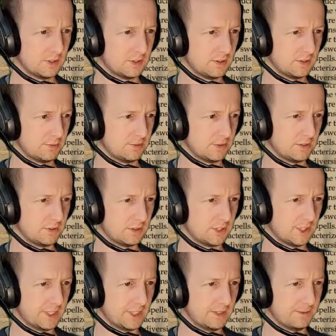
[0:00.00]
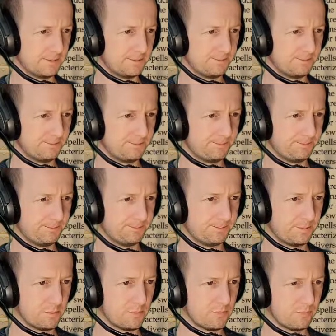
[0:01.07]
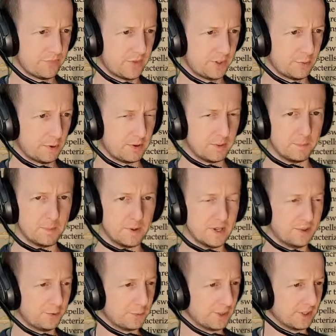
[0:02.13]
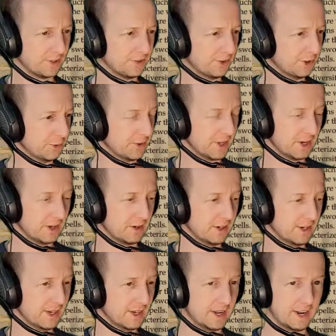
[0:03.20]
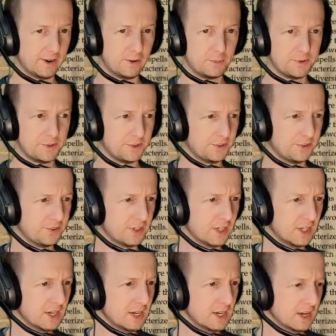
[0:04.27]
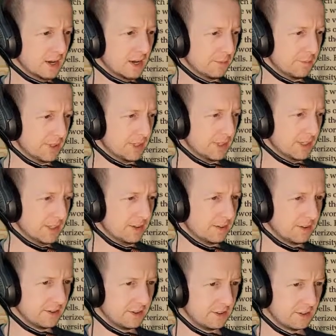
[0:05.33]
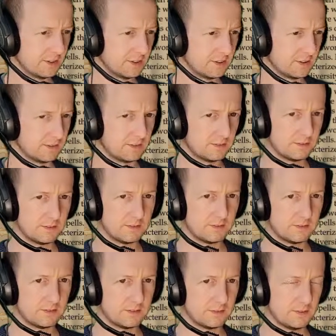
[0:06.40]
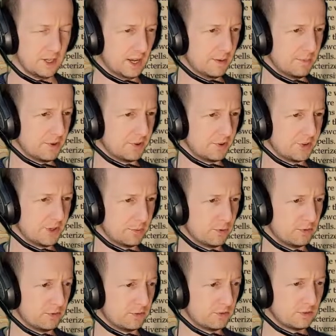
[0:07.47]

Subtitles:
Definitely not that. It's probably the best we can do with our hair options. Beard. Yeah, a bit of stubble.